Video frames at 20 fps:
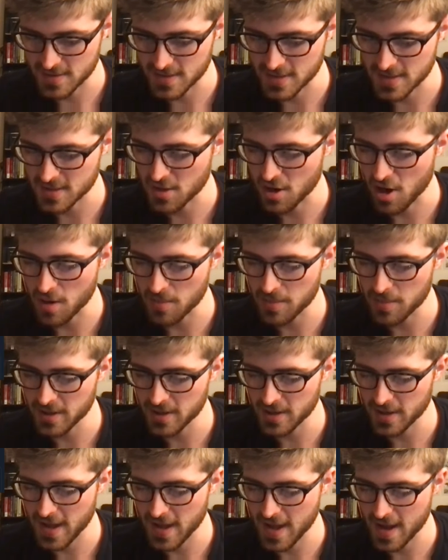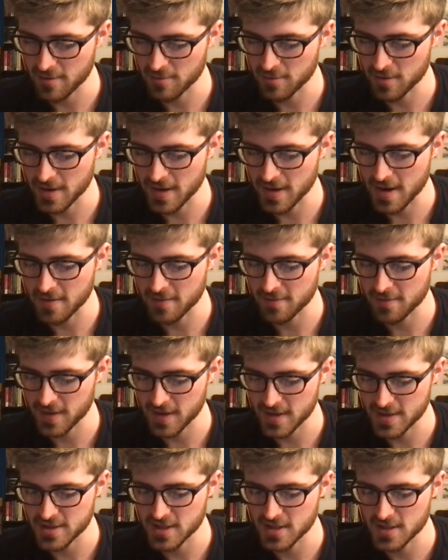It says Carpenter can't run out of
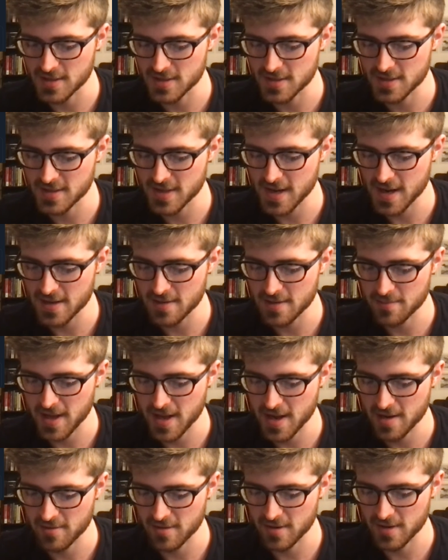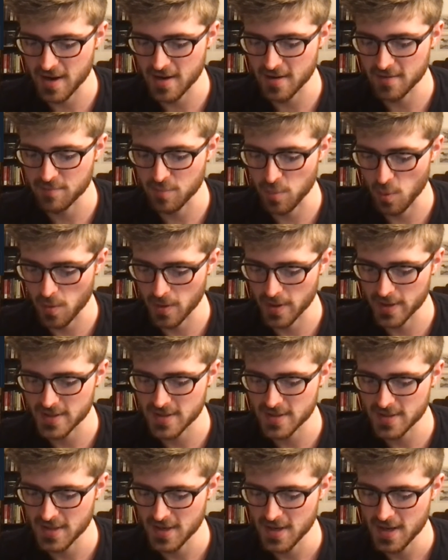inches, Stadium can't run out of
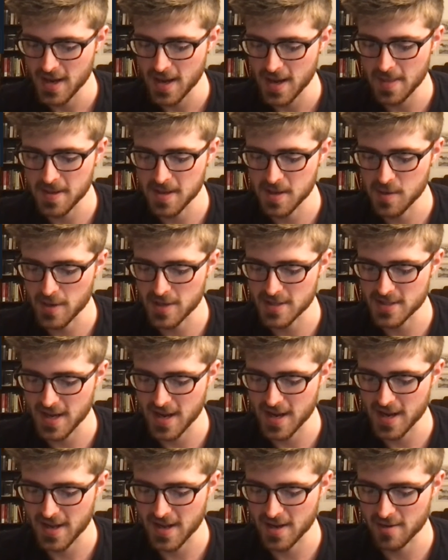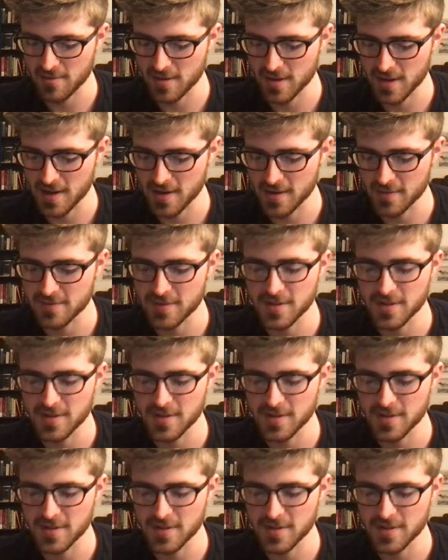points, and the USA can't run out